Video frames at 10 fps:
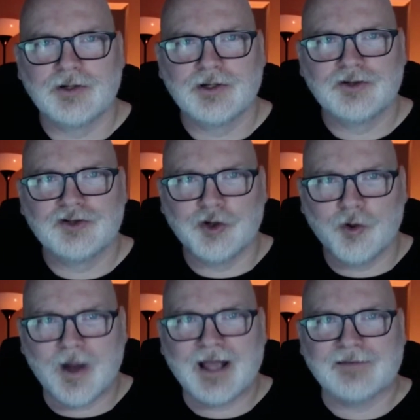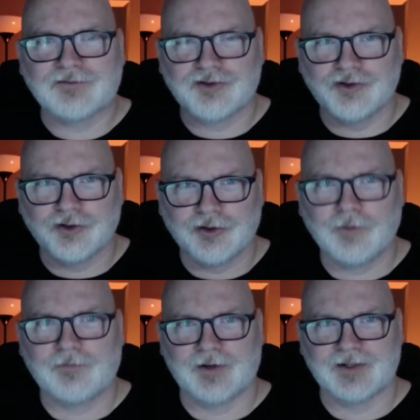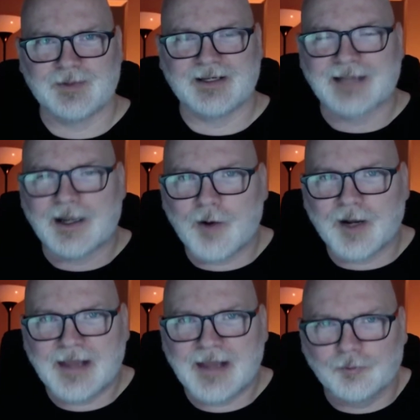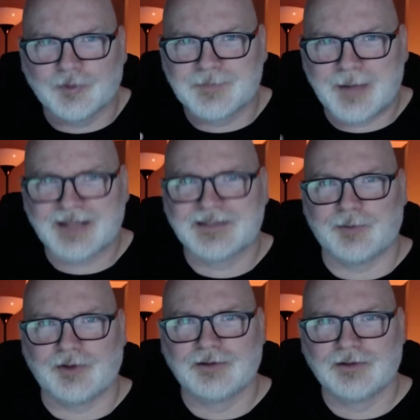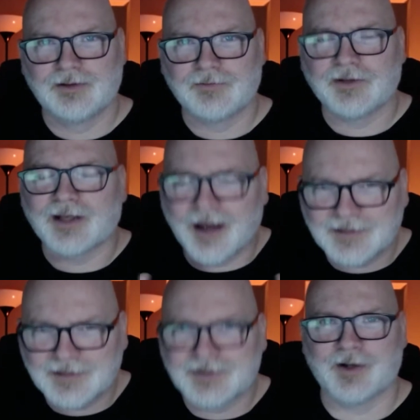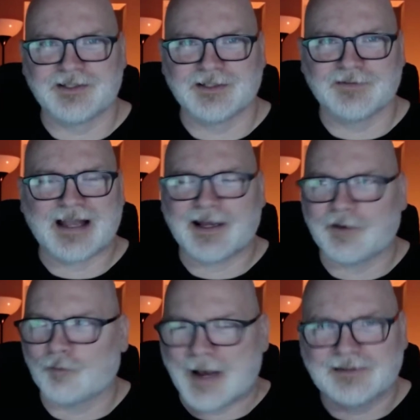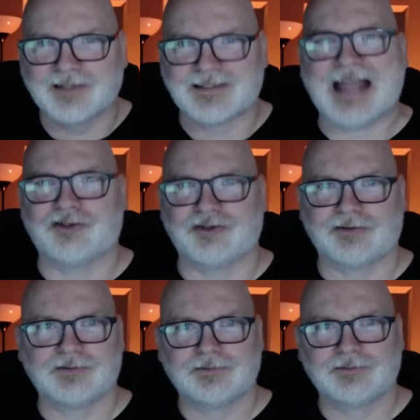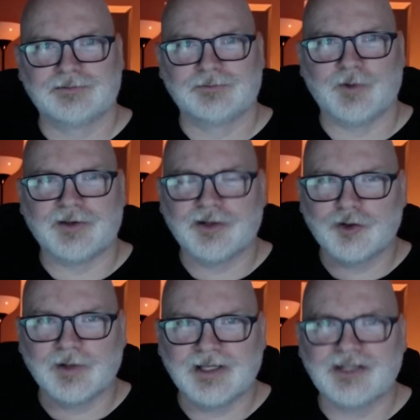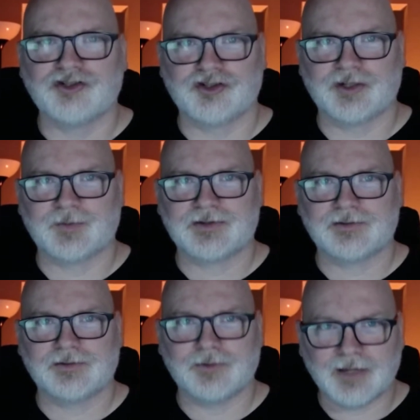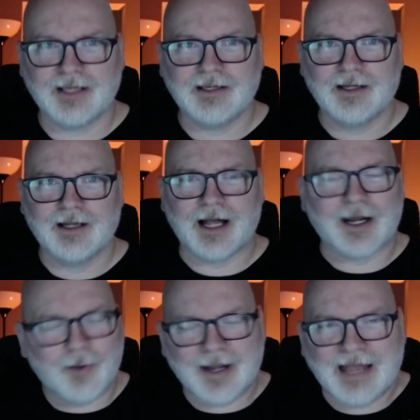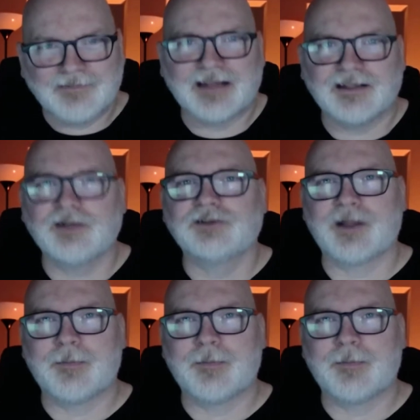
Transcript: to your wives or to your girlfriends, because I don't want to be held responsible for the consequences of that kind of reckless action within your relationships. Okay? I don't want to have that guilt on